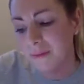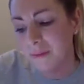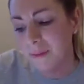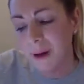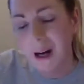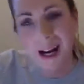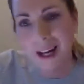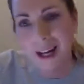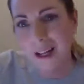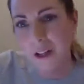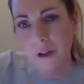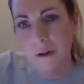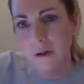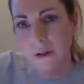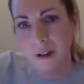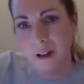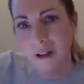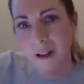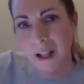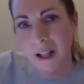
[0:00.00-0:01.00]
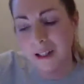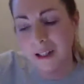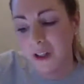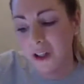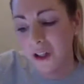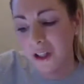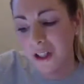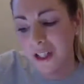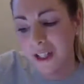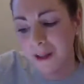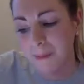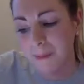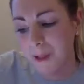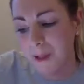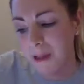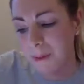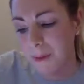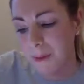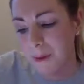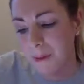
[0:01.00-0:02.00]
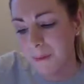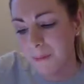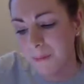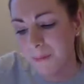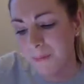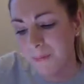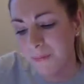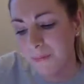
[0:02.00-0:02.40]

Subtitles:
but I do not like hugging people.